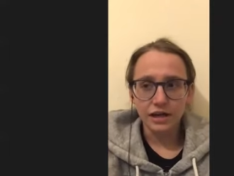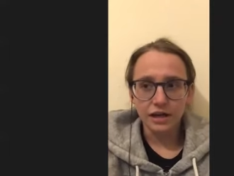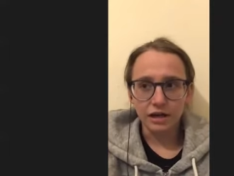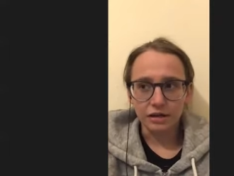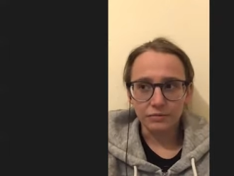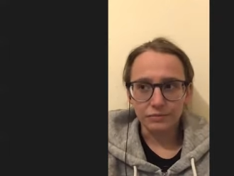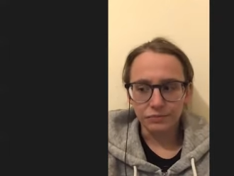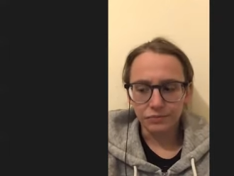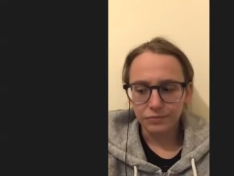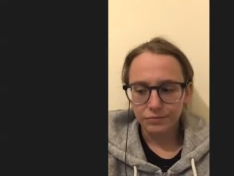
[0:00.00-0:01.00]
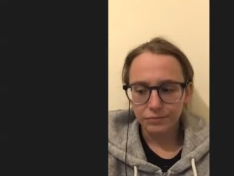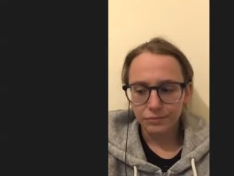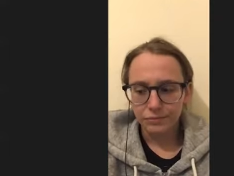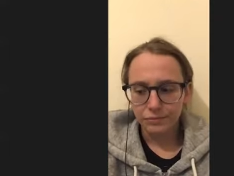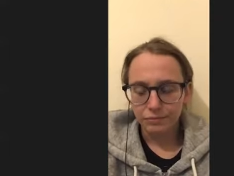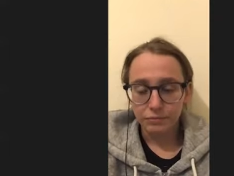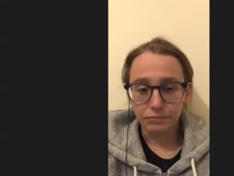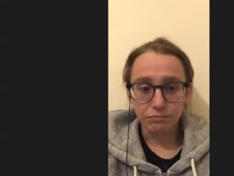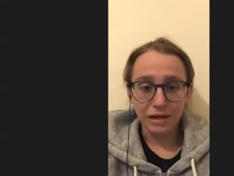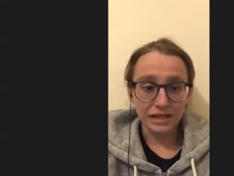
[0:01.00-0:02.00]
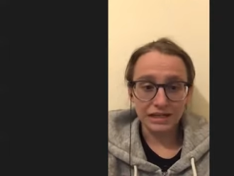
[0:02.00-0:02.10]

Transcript: um, mainly